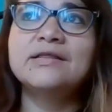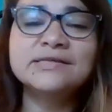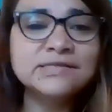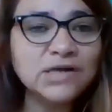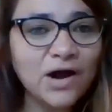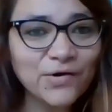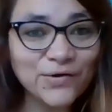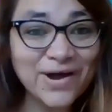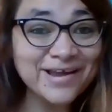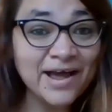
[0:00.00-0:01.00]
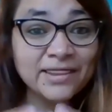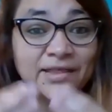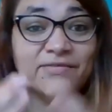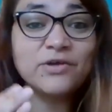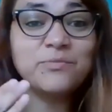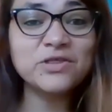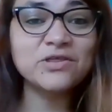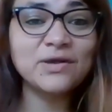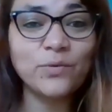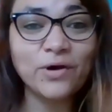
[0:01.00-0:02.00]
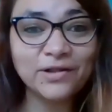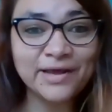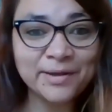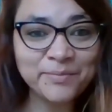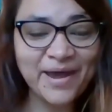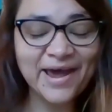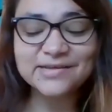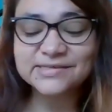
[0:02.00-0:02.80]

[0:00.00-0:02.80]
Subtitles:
sorrow. I love that you mentioned that we're all empaths.